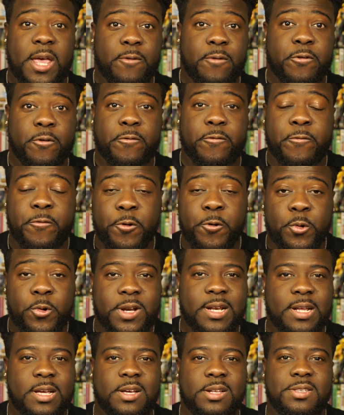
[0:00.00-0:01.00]
for food
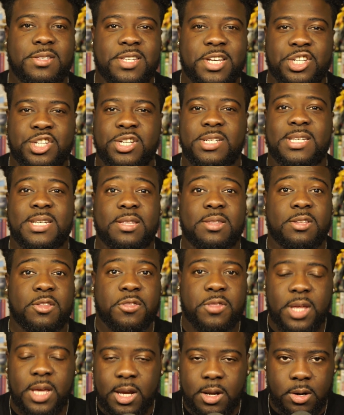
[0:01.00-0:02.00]
and concessions at the
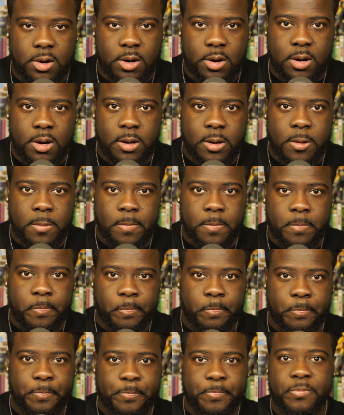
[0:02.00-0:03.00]
theater,
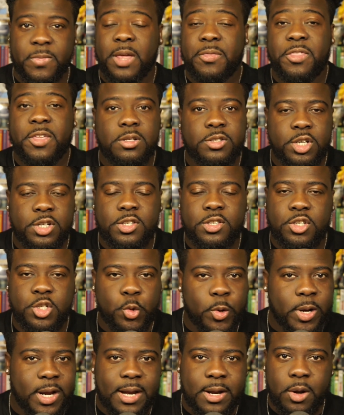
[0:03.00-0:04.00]
they'll just
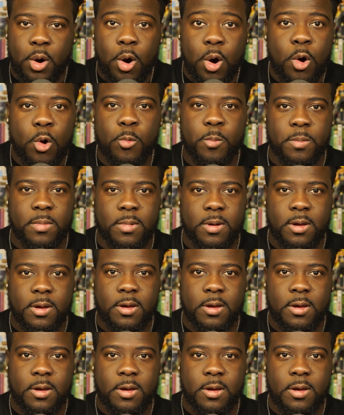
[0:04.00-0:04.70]
do it at home.